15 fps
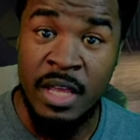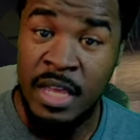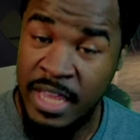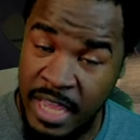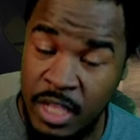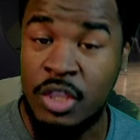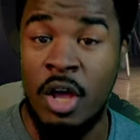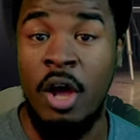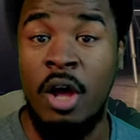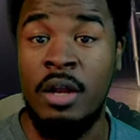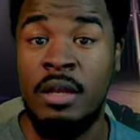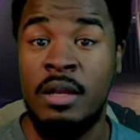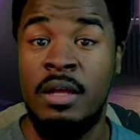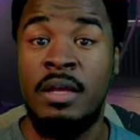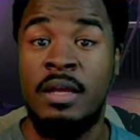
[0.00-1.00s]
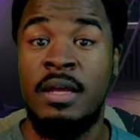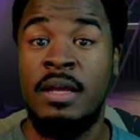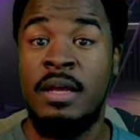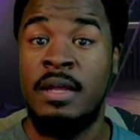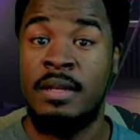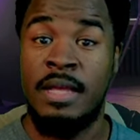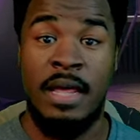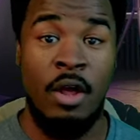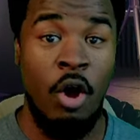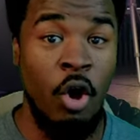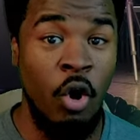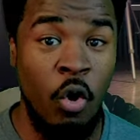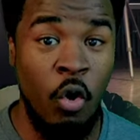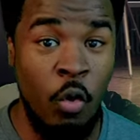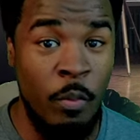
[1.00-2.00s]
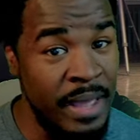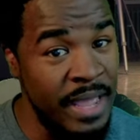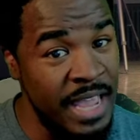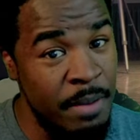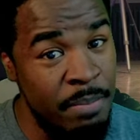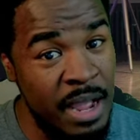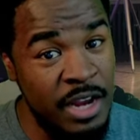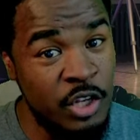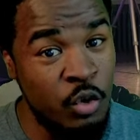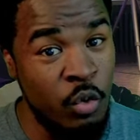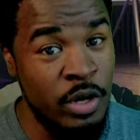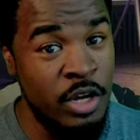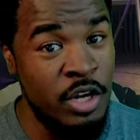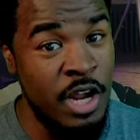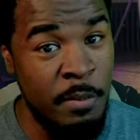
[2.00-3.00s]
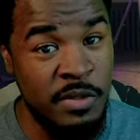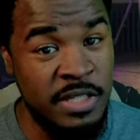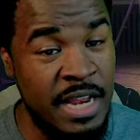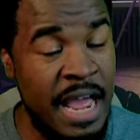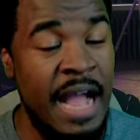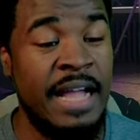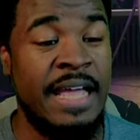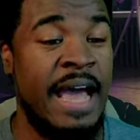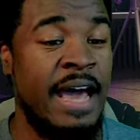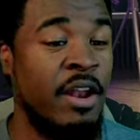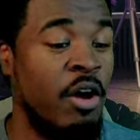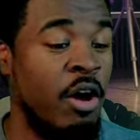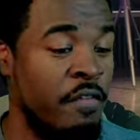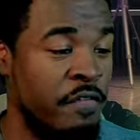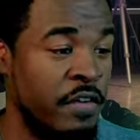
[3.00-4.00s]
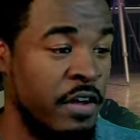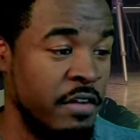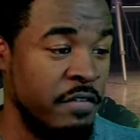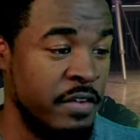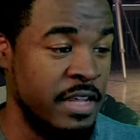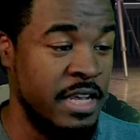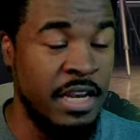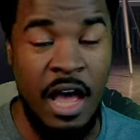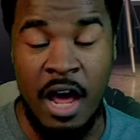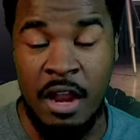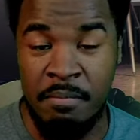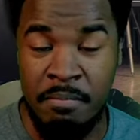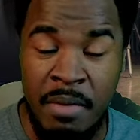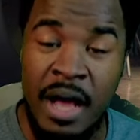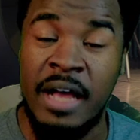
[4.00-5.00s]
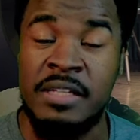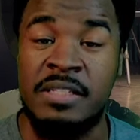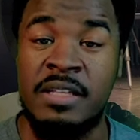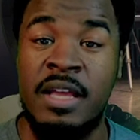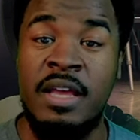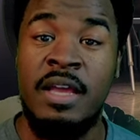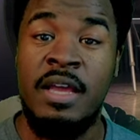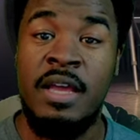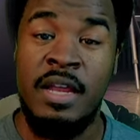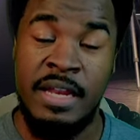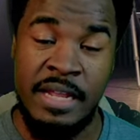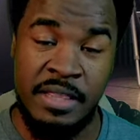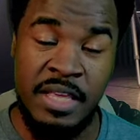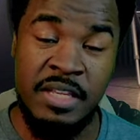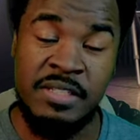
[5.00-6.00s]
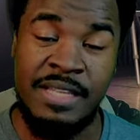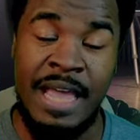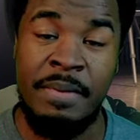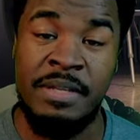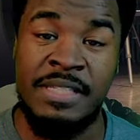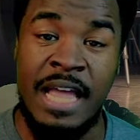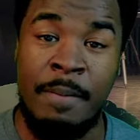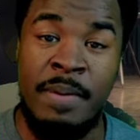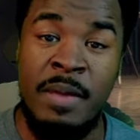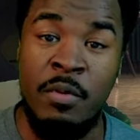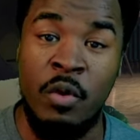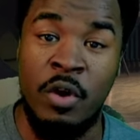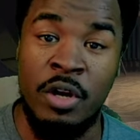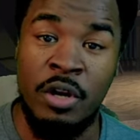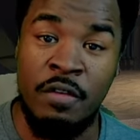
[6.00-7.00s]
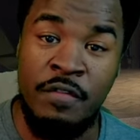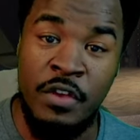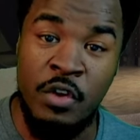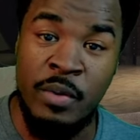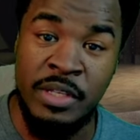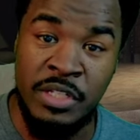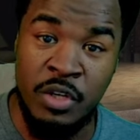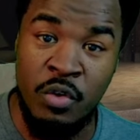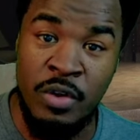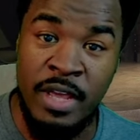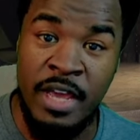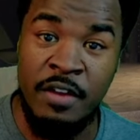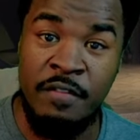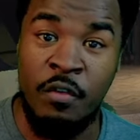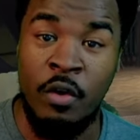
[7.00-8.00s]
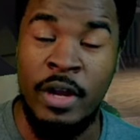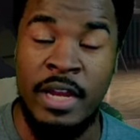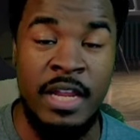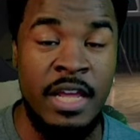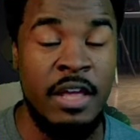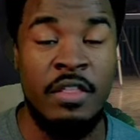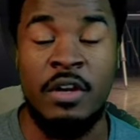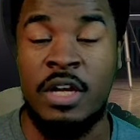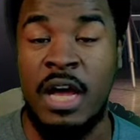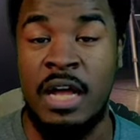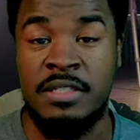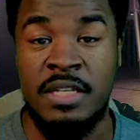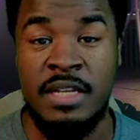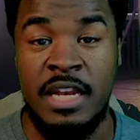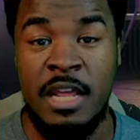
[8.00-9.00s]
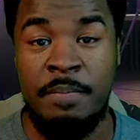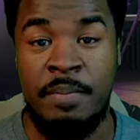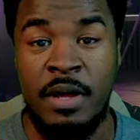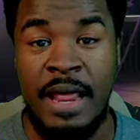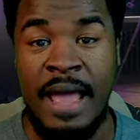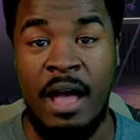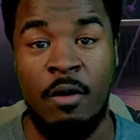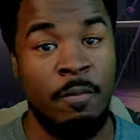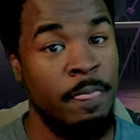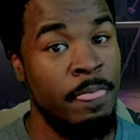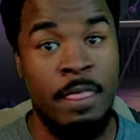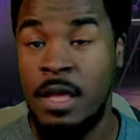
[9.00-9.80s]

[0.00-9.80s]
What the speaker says: He thought that, oh man, by doing the numbers that I got off of Elon Musk, that these same exact people are going to view and tune in for any other content that he put out.